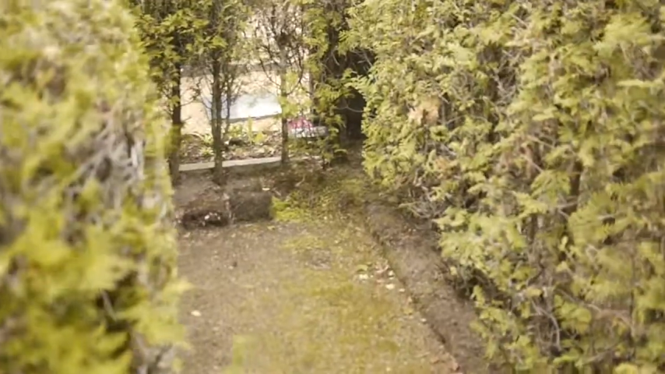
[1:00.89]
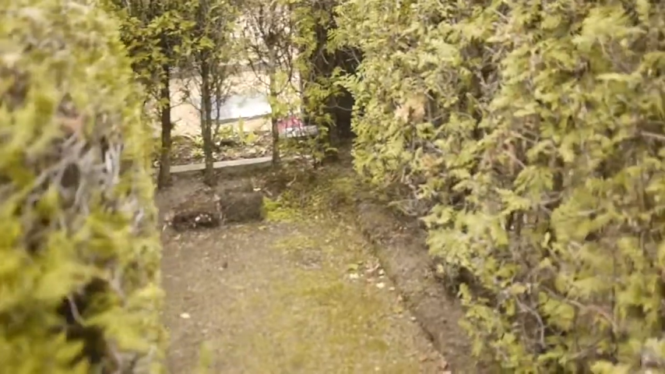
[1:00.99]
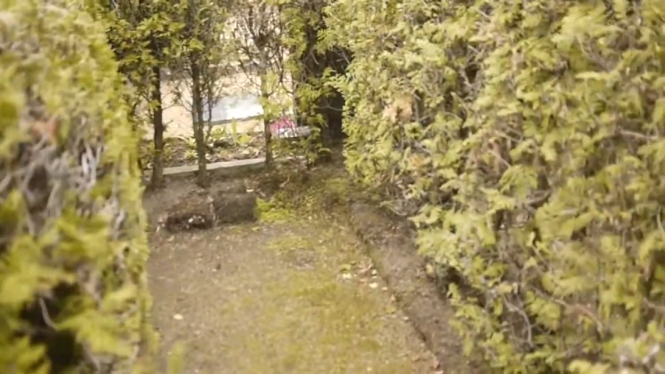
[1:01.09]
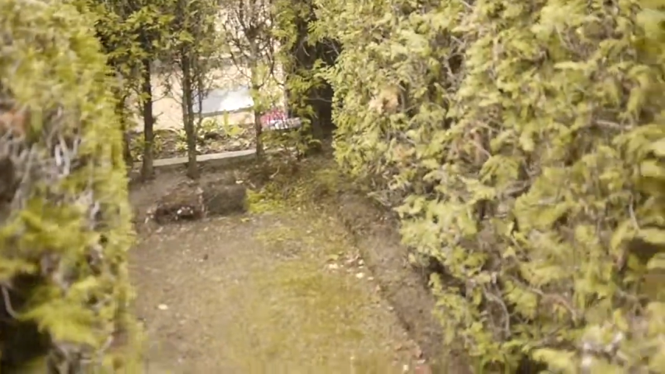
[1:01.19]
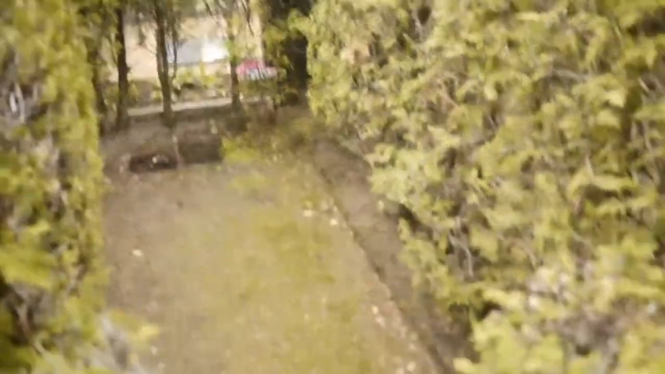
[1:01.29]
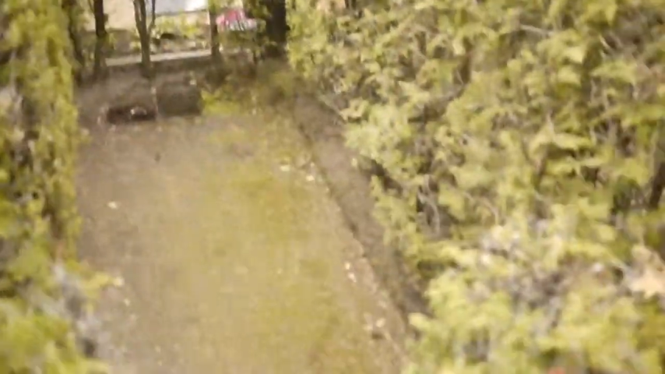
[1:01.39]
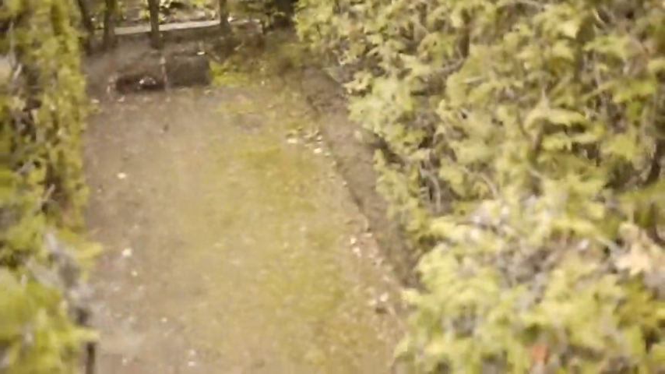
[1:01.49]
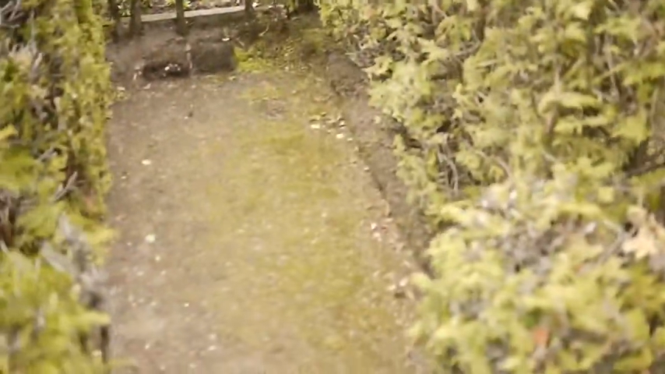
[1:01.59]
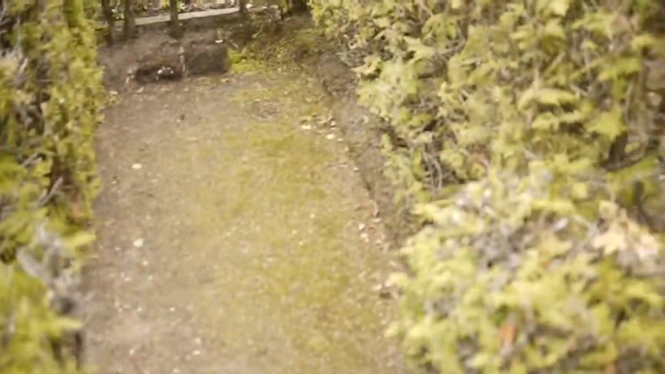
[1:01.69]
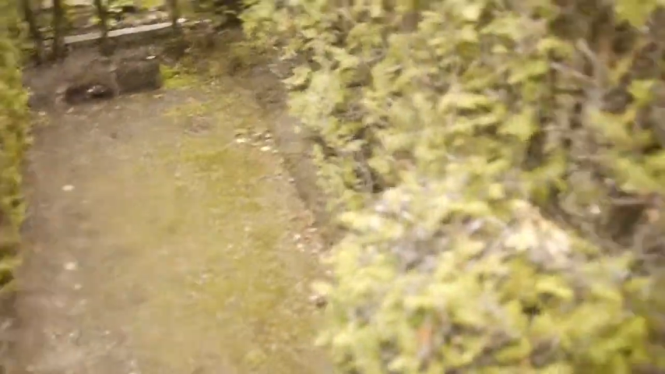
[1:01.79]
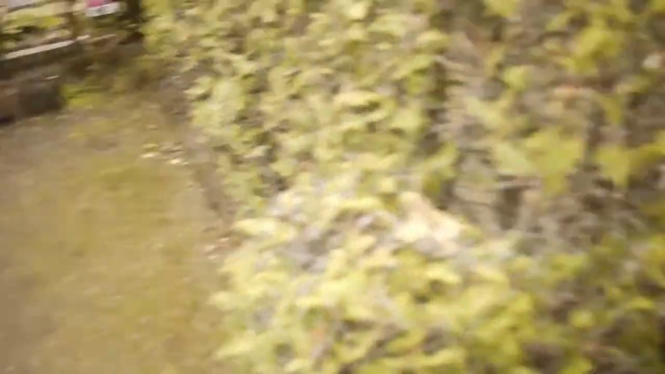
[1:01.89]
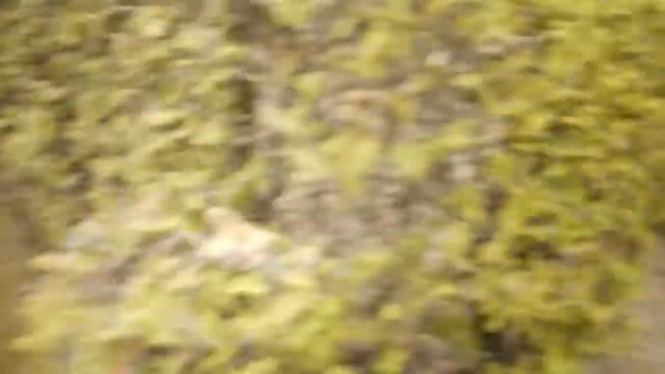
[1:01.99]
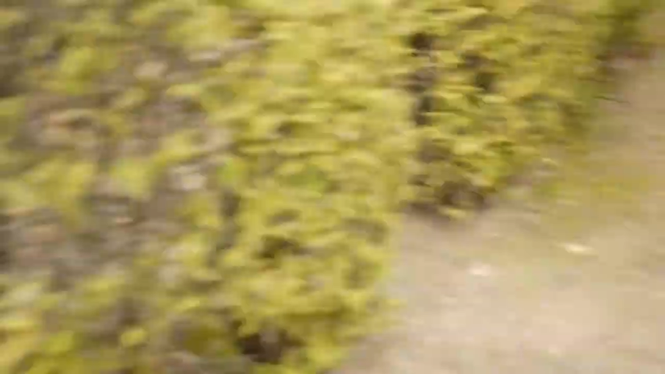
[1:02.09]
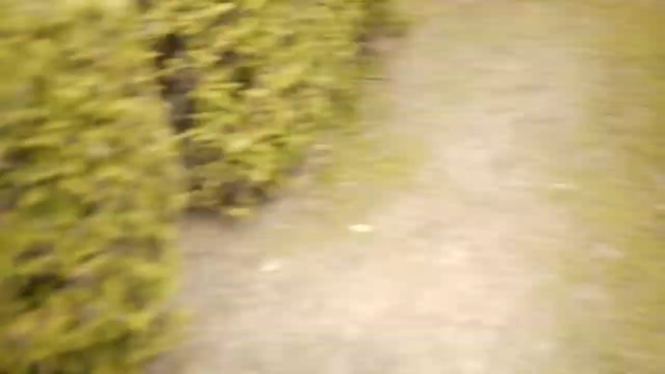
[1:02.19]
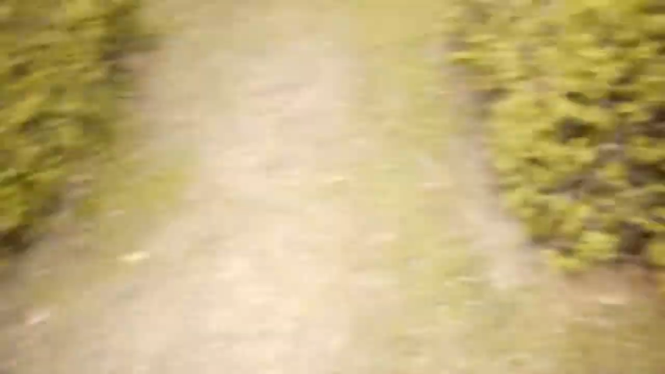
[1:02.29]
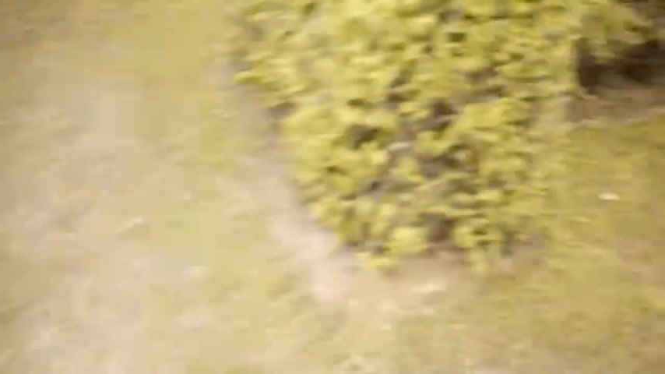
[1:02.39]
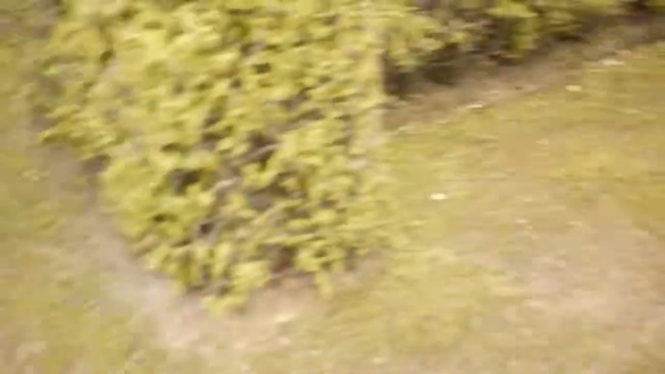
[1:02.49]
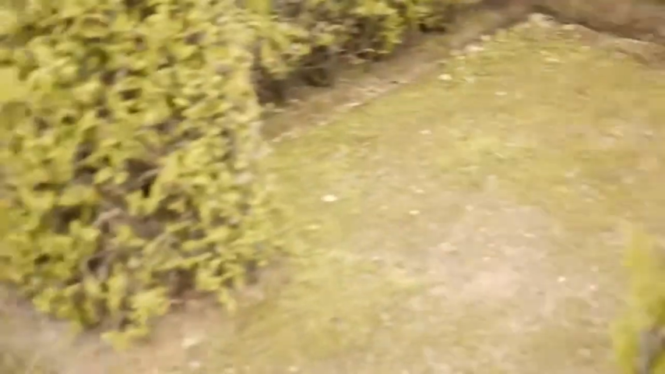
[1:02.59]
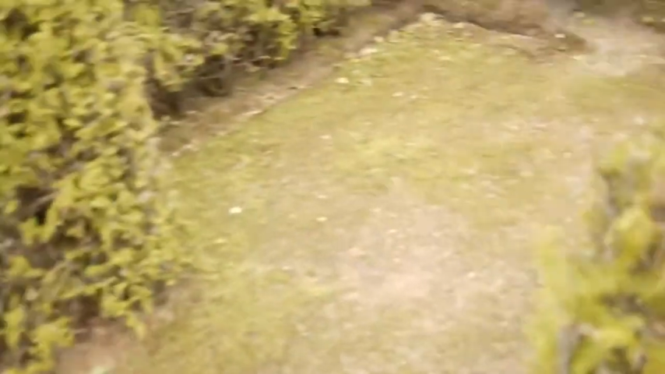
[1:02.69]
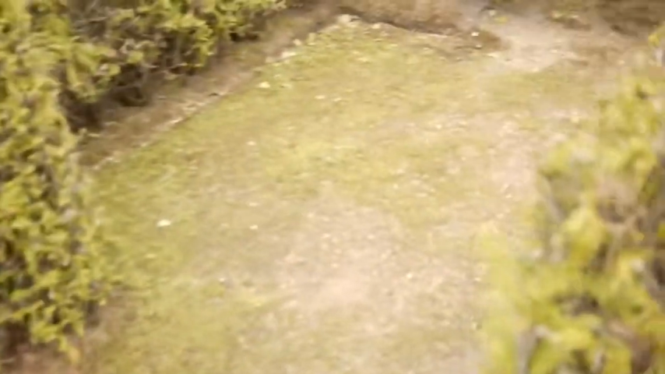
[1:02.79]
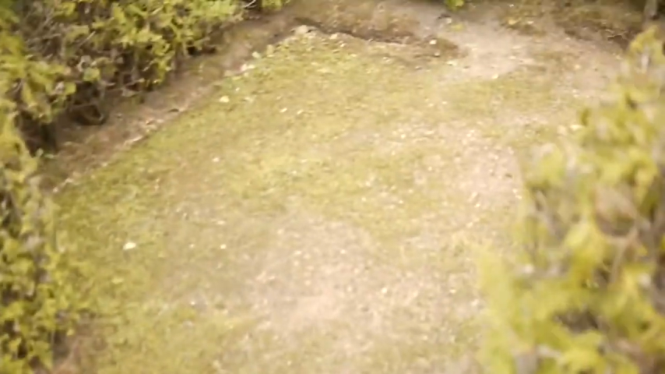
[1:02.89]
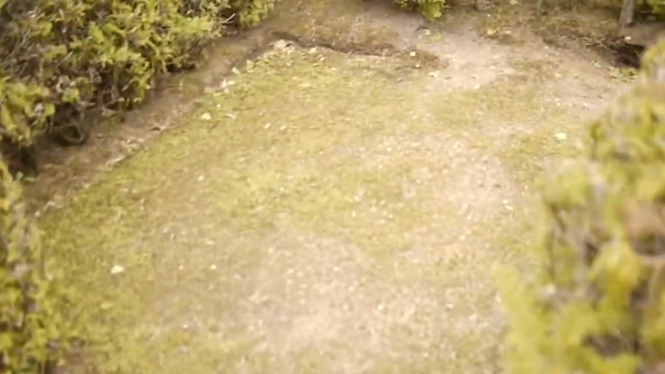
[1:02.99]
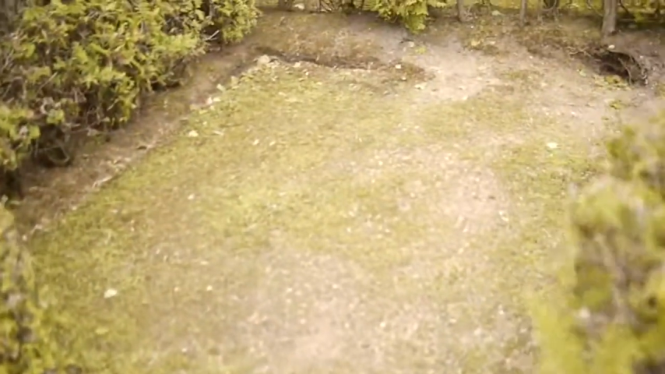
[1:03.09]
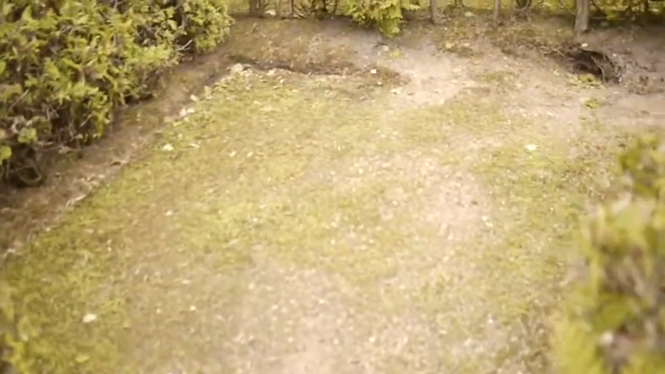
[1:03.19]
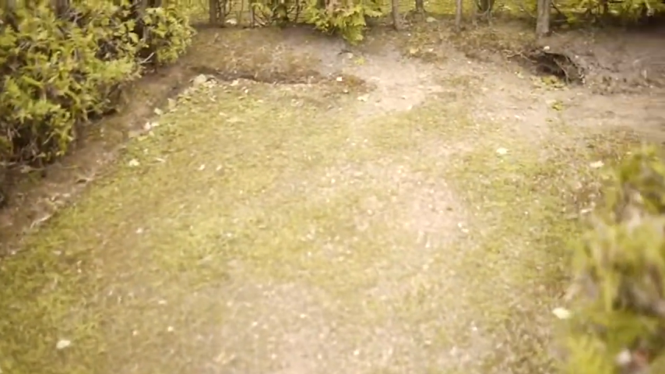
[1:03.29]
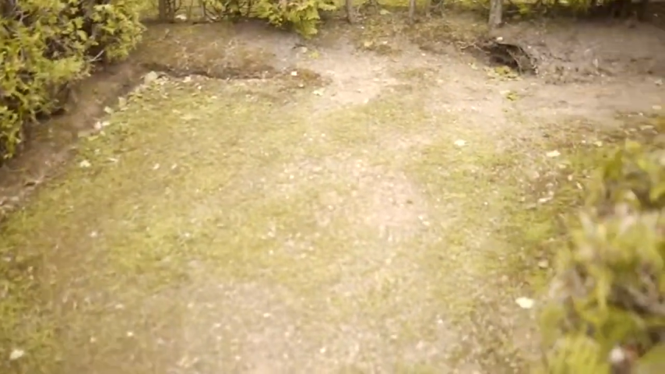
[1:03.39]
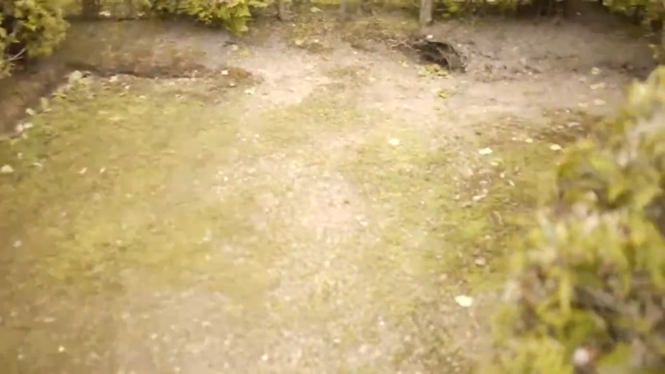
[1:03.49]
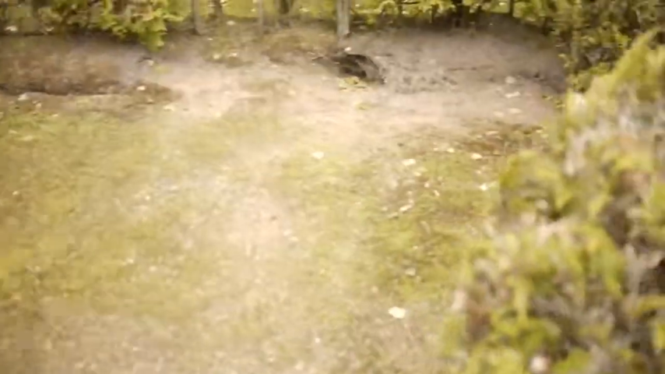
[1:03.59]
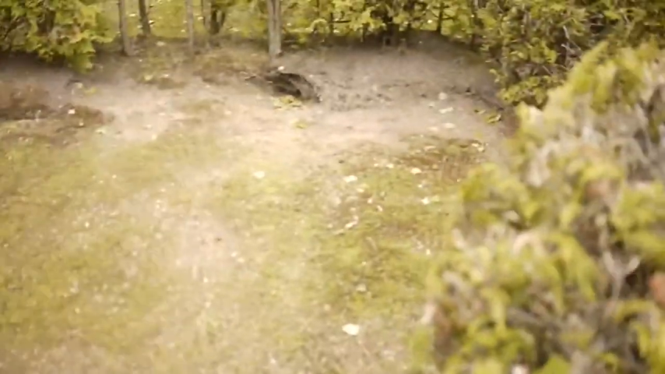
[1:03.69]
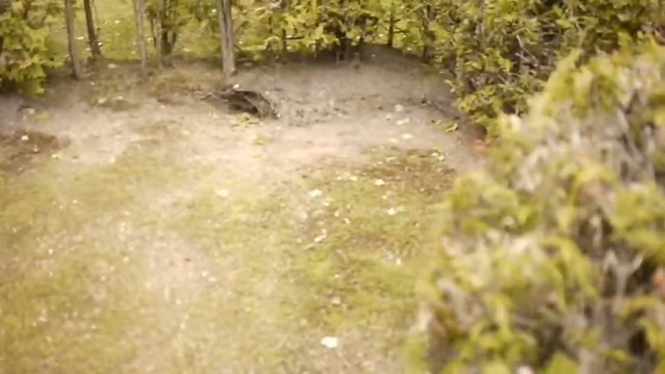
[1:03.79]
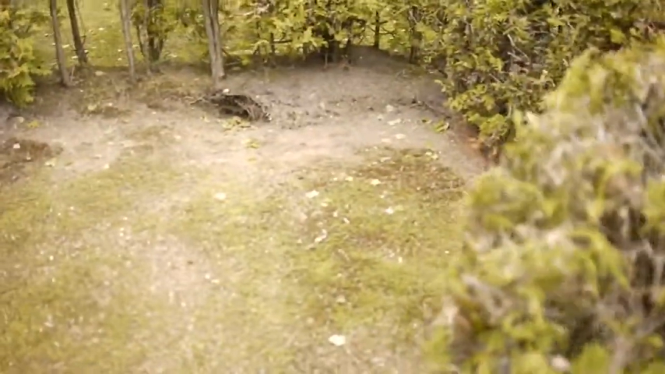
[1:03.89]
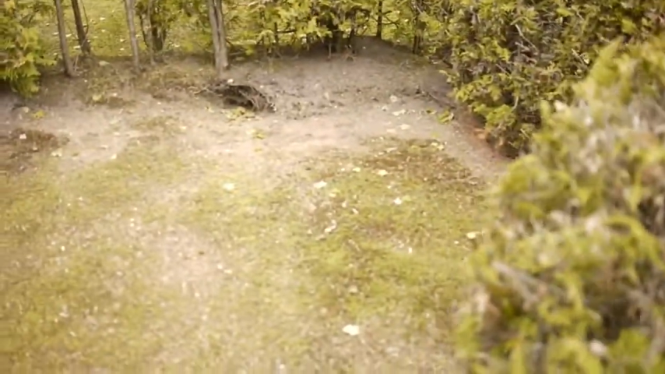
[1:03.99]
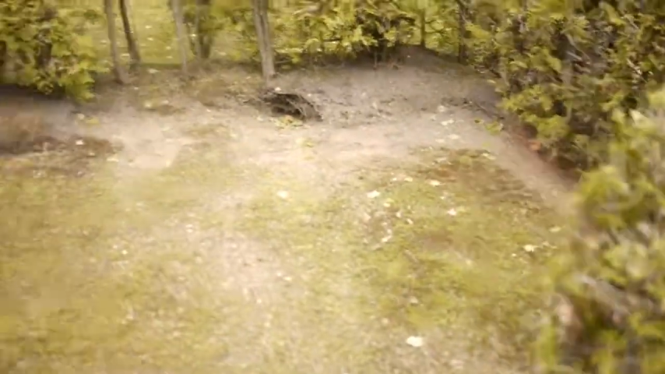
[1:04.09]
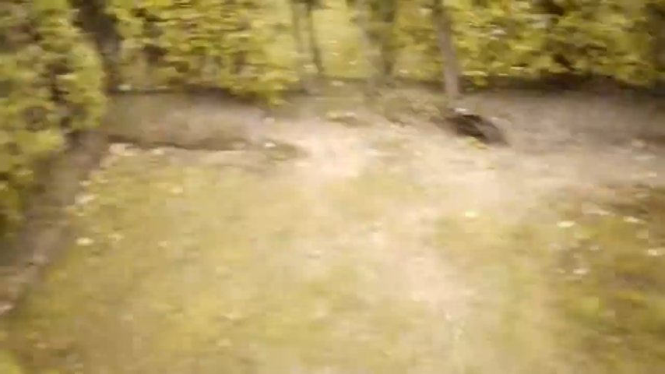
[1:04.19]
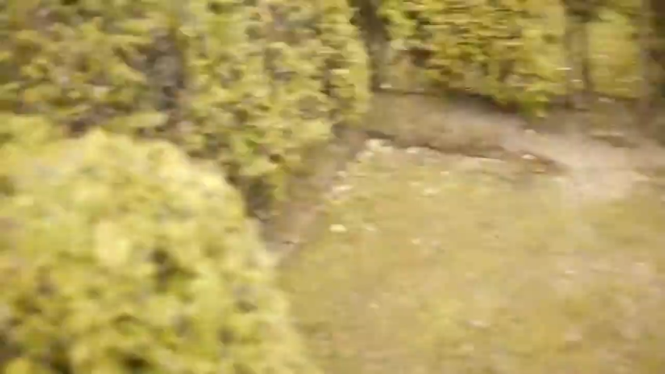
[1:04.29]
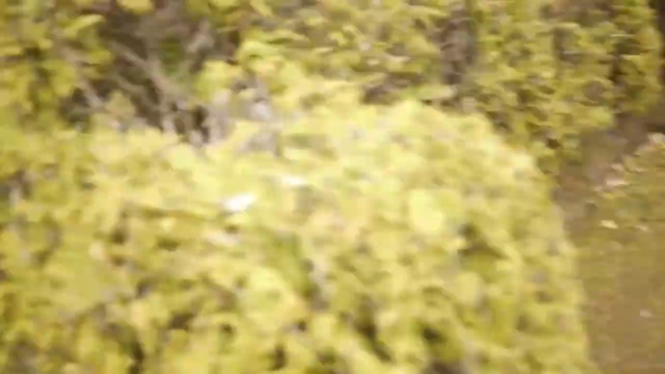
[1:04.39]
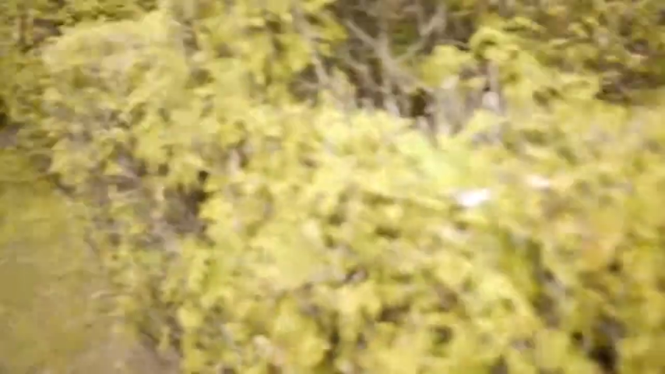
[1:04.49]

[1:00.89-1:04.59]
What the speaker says: (no speaker visible)